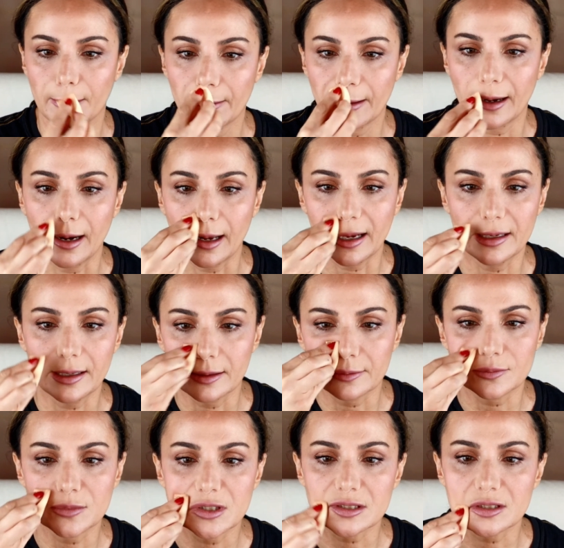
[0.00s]
where I
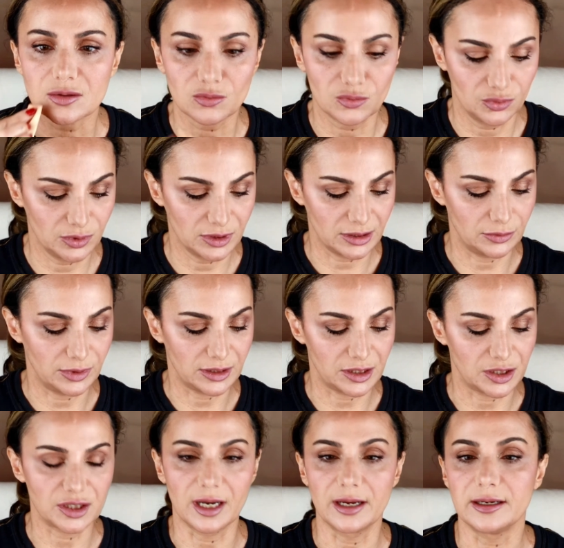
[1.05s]
am just really, really
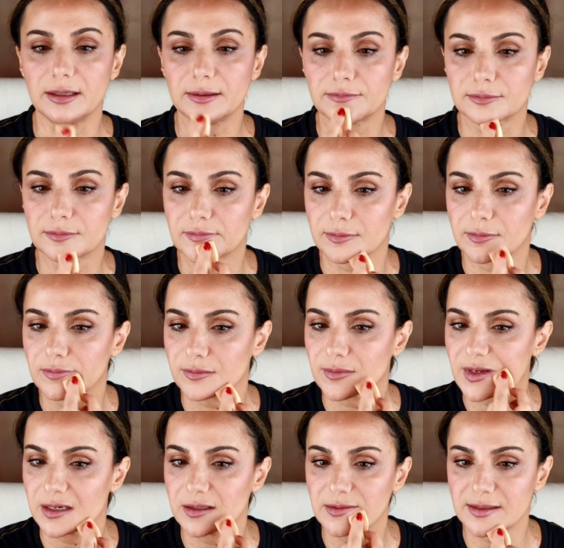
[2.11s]
shiny.
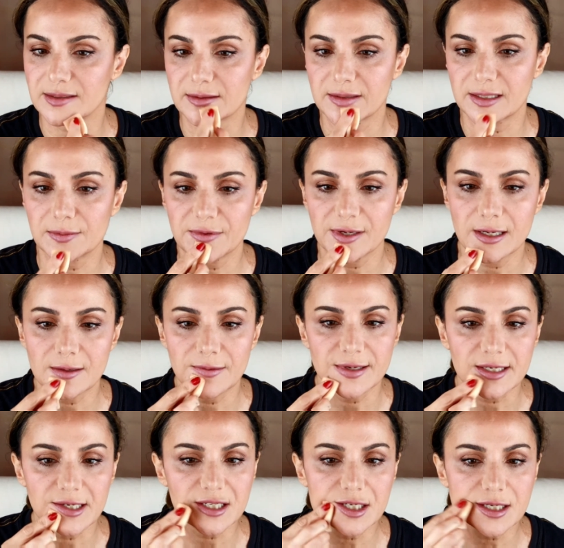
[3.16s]
I also want to put it on
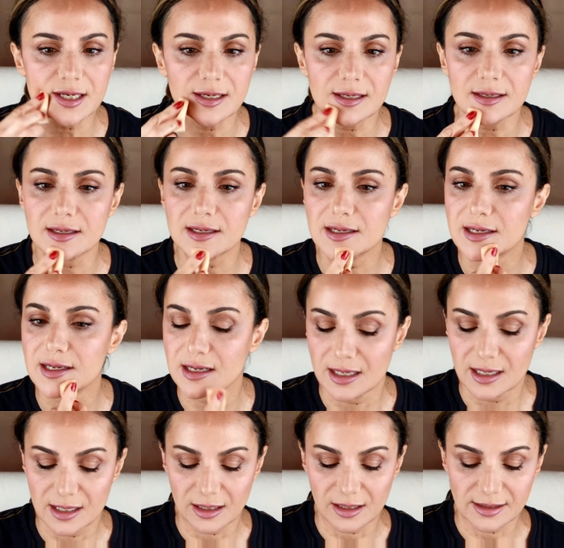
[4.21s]
my chin
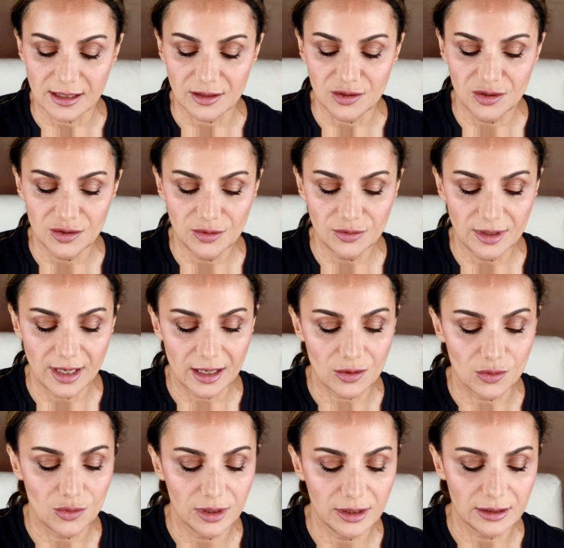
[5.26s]
because I do
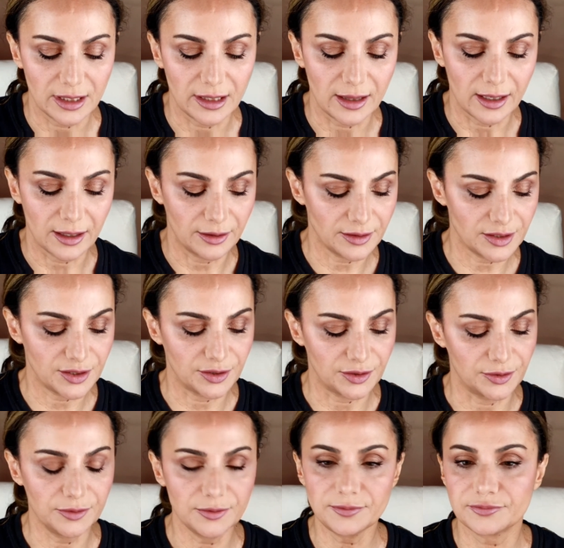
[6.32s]
get oily there
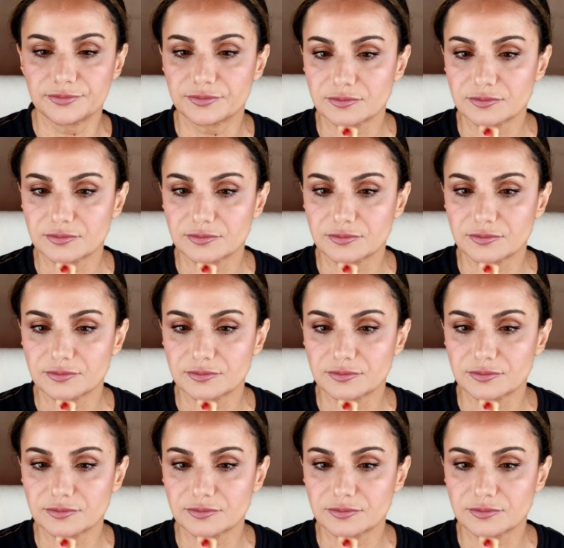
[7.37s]
too.